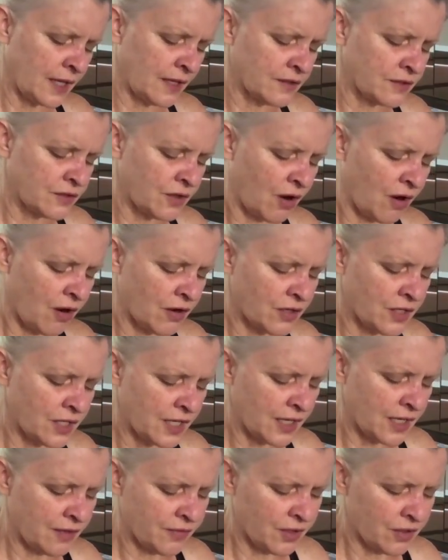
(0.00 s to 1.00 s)
and it's hard to
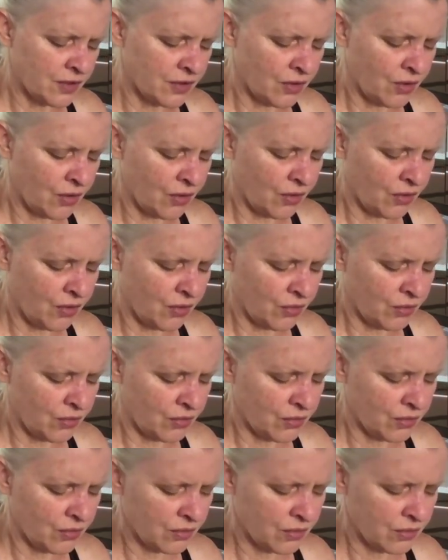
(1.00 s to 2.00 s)
even know